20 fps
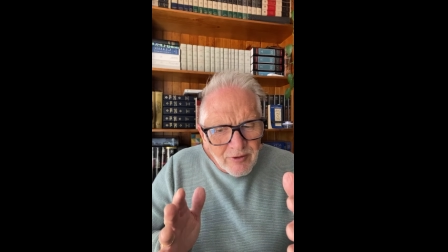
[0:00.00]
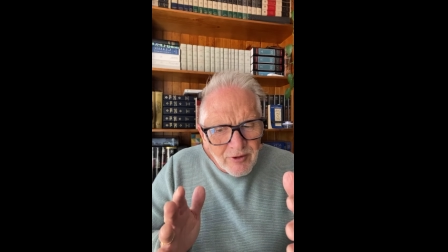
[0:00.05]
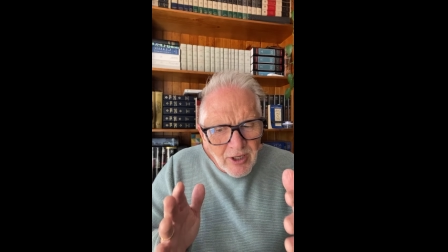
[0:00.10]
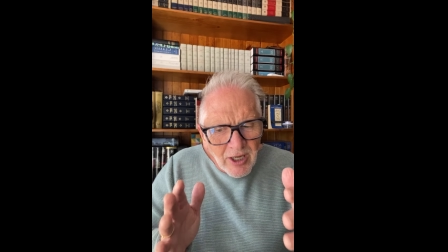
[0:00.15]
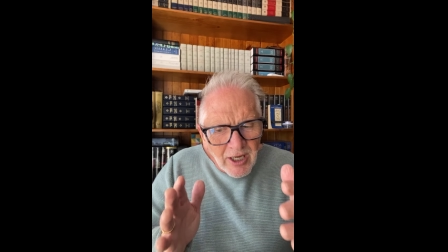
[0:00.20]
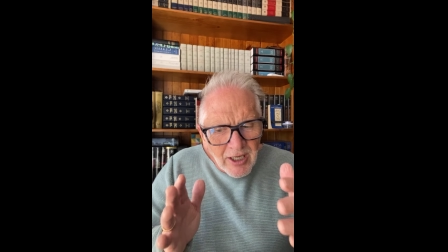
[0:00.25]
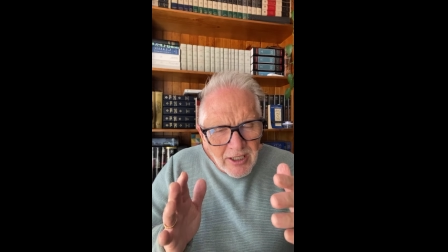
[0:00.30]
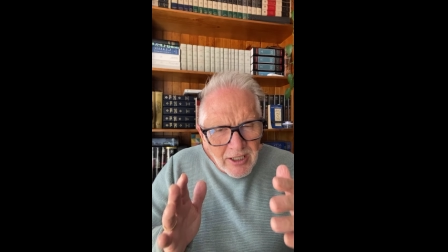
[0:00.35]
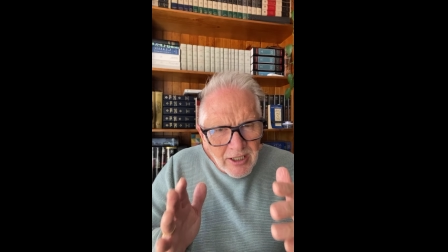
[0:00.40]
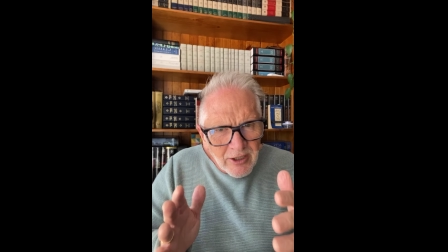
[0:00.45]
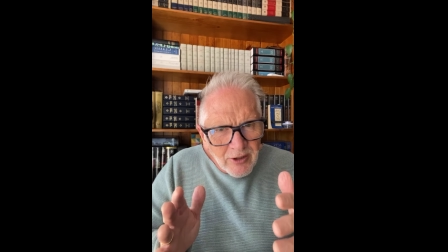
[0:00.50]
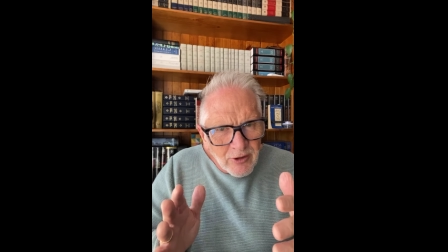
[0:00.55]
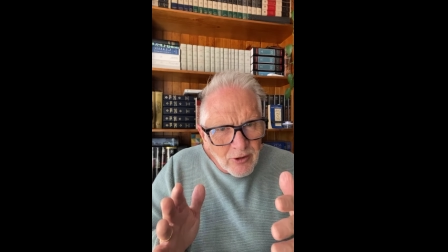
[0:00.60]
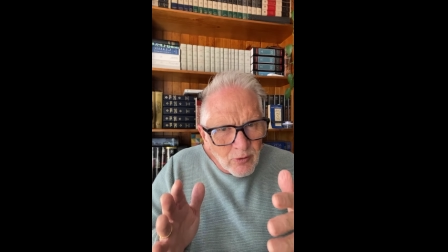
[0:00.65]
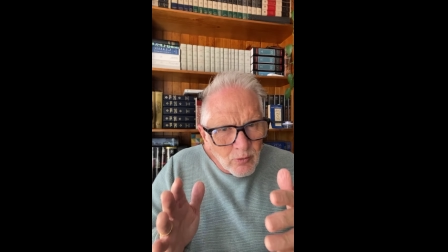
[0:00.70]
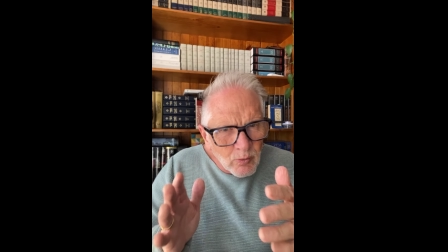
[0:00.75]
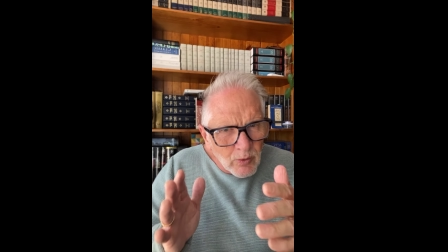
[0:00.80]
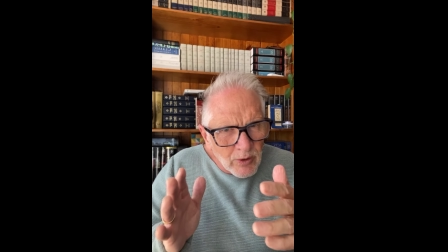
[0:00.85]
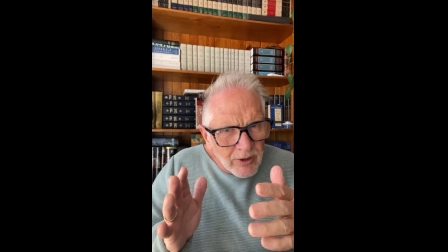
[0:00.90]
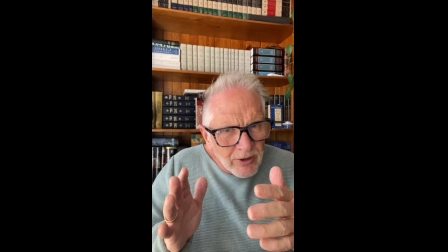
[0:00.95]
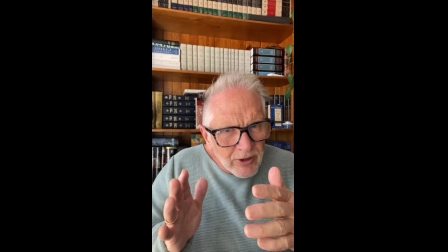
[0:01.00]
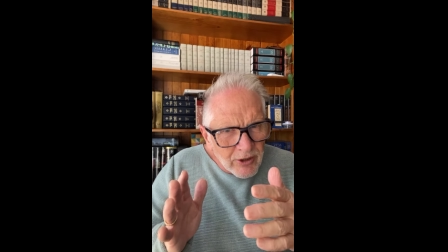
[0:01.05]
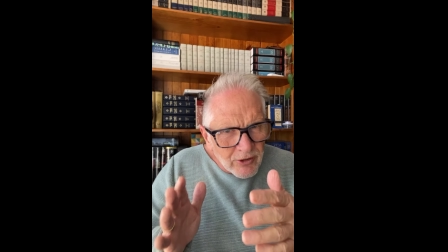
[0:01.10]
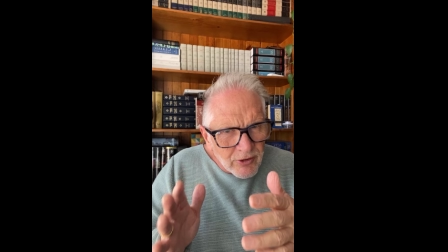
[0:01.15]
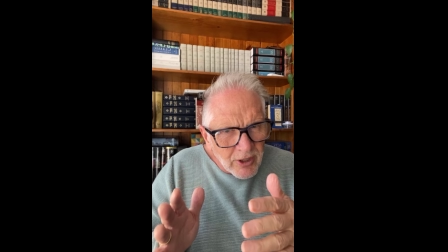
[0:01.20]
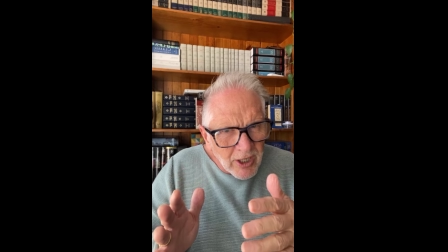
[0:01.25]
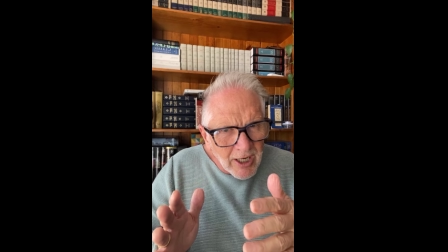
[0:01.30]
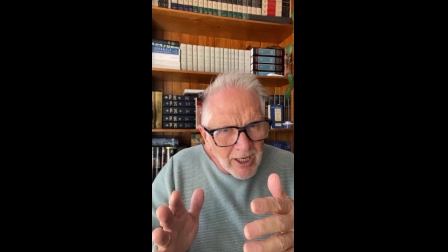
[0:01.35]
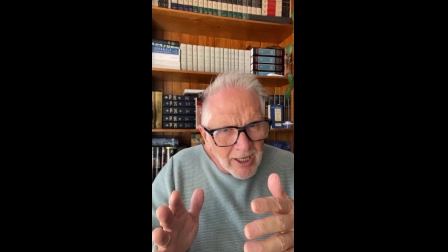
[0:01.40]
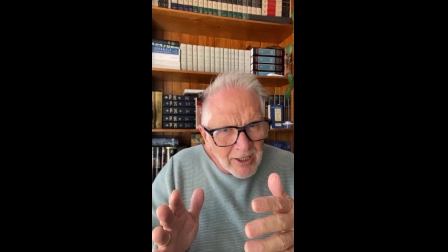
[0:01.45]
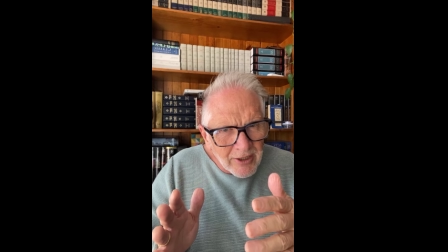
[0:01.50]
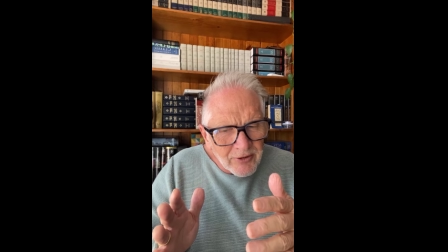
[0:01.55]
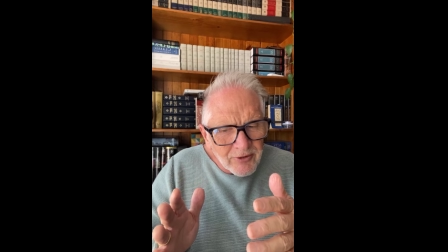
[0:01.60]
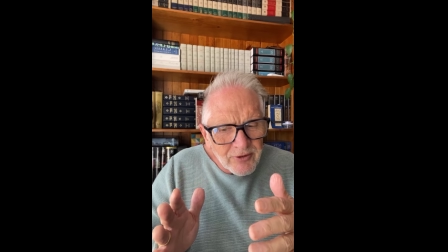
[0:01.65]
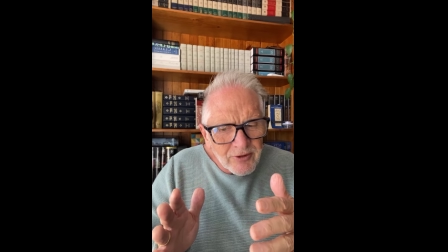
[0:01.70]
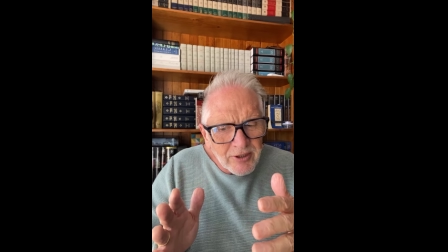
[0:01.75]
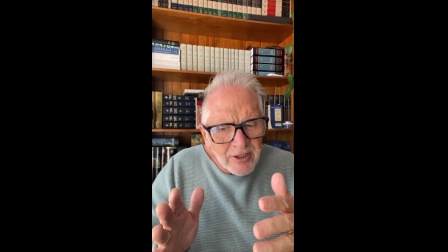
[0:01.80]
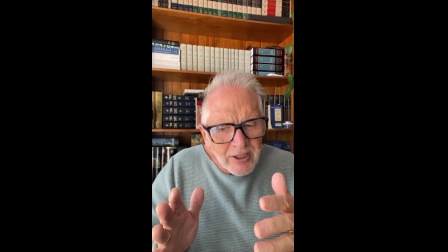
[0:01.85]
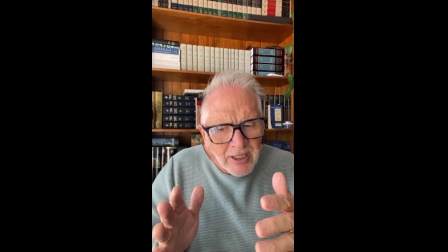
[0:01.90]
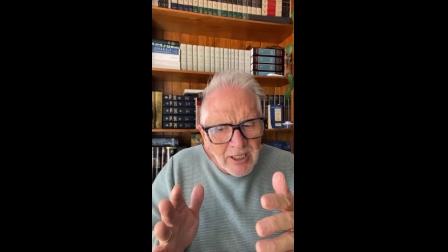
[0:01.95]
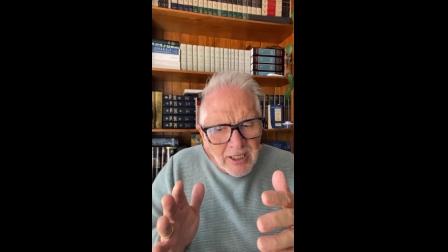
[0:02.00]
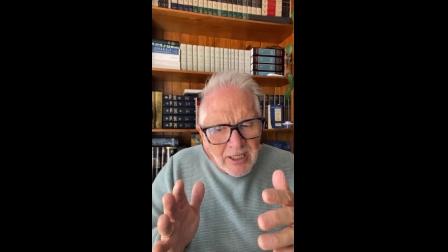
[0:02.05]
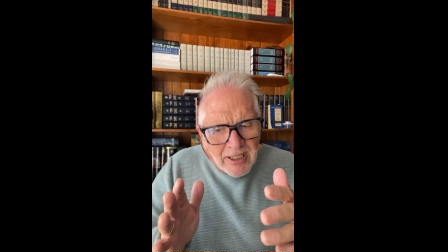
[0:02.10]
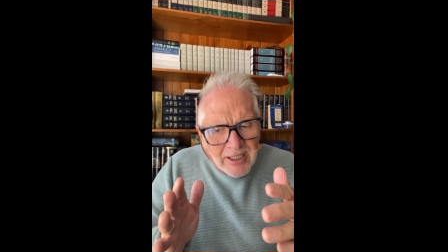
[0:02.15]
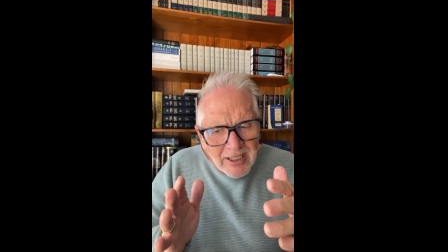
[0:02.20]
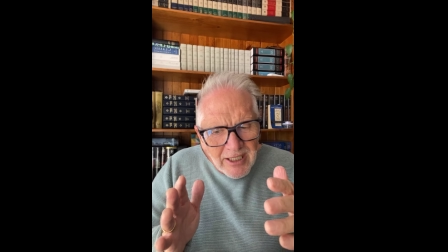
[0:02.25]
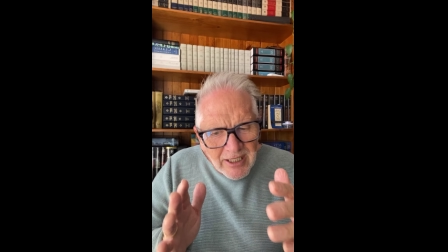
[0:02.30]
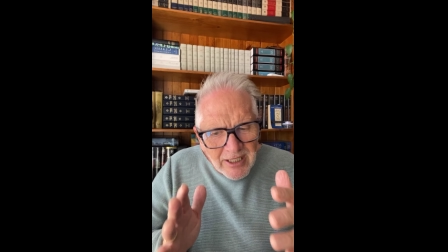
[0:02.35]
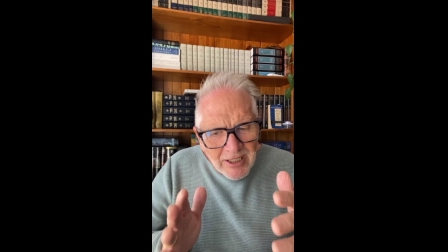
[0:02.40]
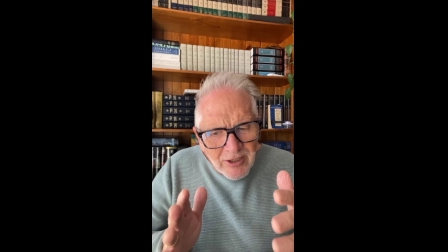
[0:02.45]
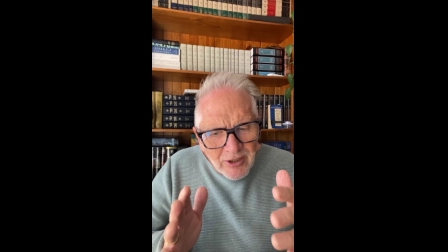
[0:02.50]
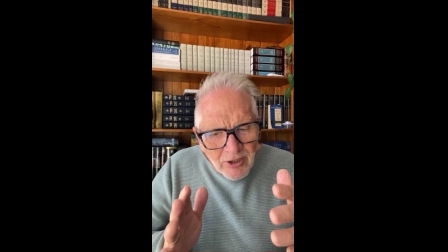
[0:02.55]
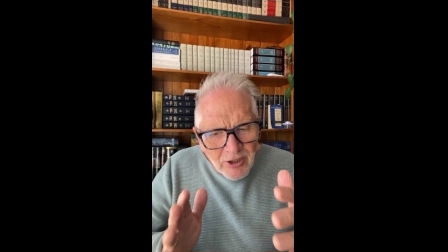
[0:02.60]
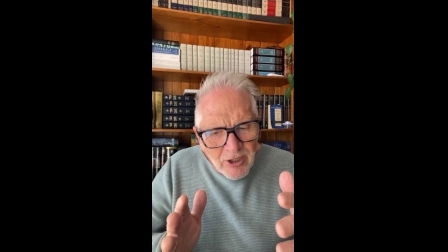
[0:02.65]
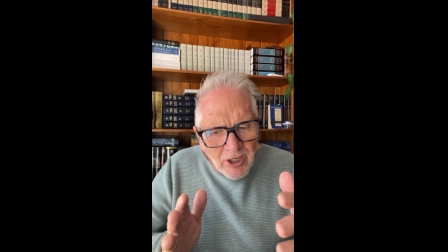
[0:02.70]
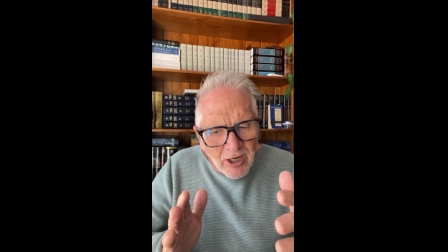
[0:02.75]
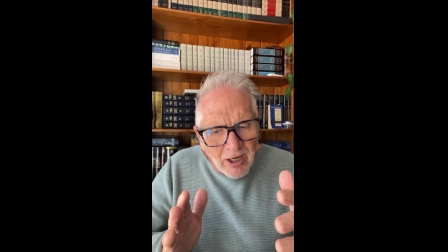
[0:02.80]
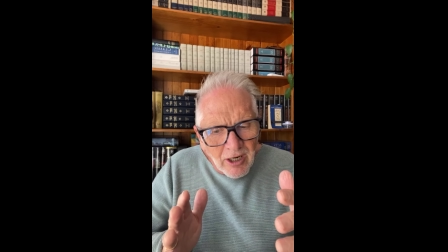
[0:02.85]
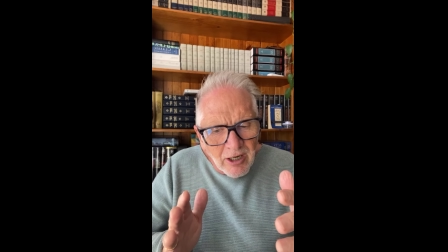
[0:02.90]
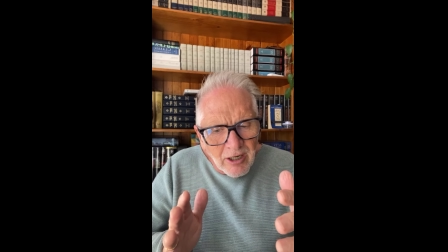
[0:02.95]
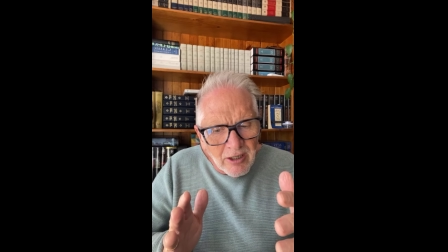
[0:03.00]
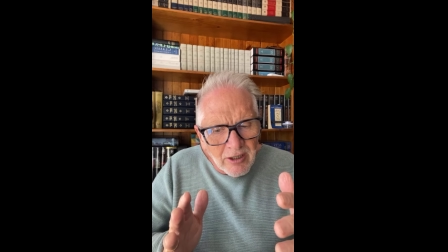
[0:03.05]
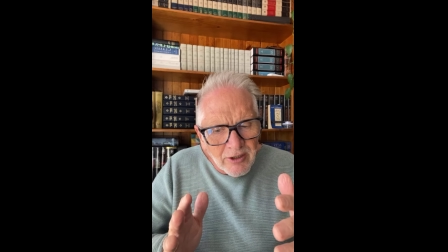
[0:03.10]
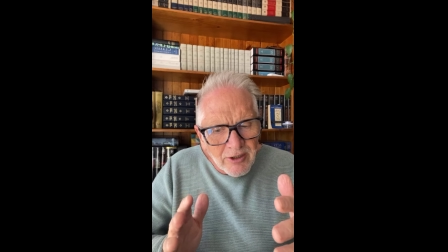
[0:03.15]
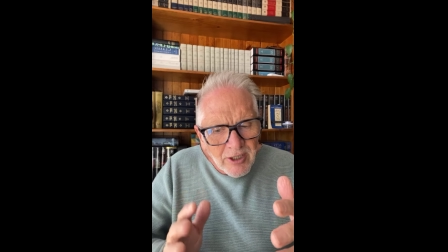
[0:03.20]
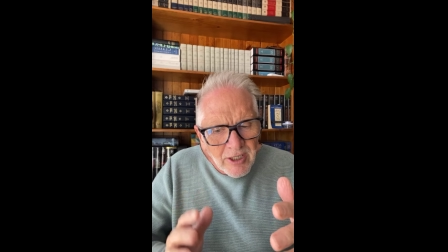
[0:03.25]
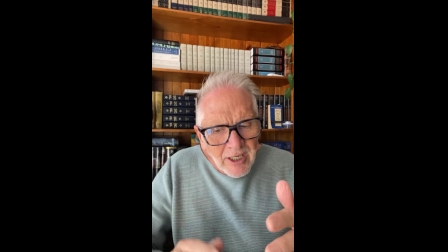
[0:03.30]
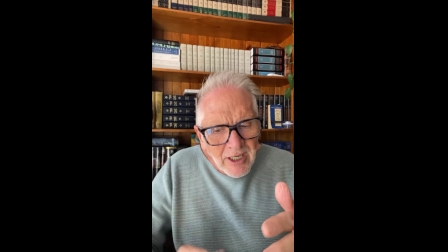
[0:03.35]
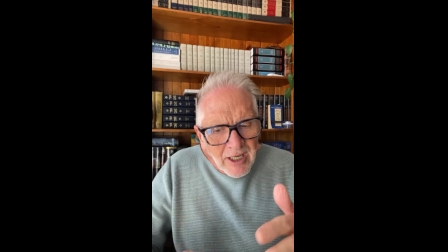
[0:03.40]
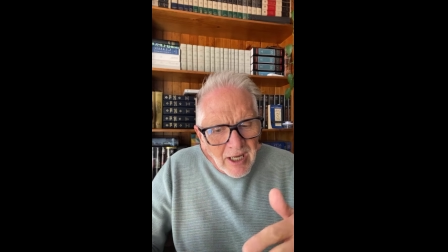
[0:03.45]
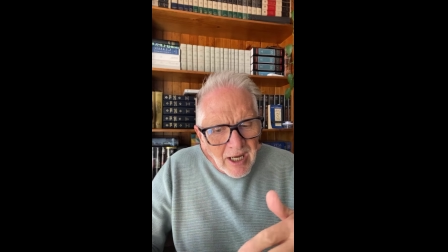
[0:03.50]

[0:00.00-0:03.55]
those whose lives are hidden with Christ